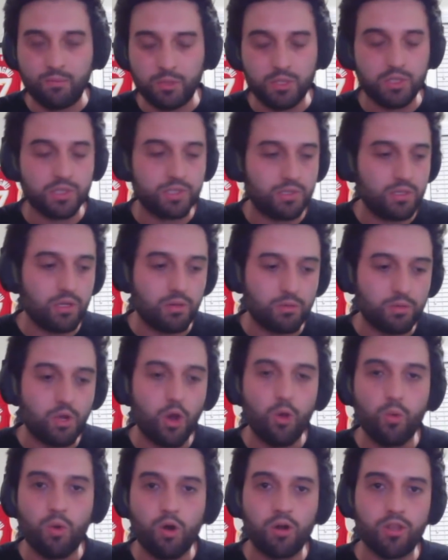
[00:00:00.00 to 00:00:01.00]
which is
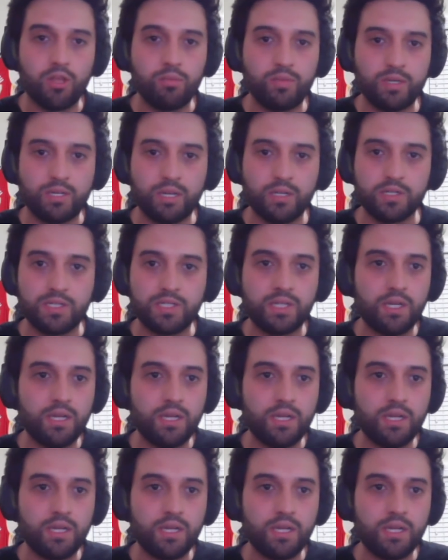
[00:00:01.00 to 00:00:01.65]
noteworthy because